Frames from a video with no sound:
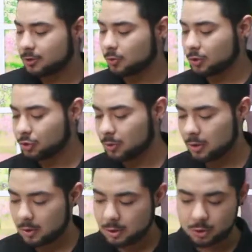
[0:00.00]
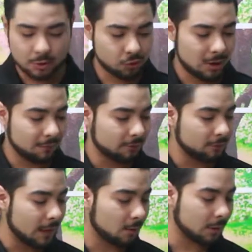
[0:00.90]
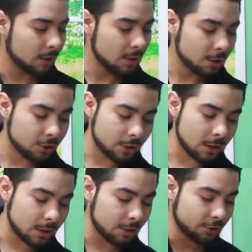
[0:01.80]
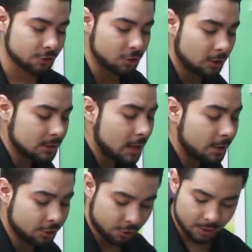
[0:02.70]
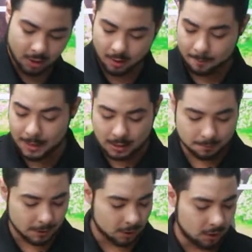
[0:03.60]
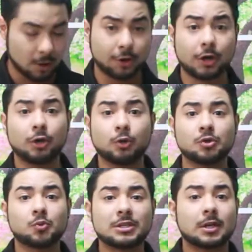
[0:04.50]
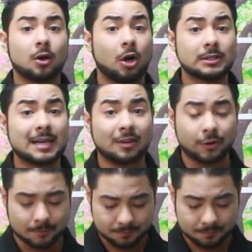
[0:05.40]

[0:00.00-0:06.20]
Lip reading: So what you wanna go ahead and do is grab your flour, you're gonna get your salt and your baking powder, and all you're gonna do is whisk it all together.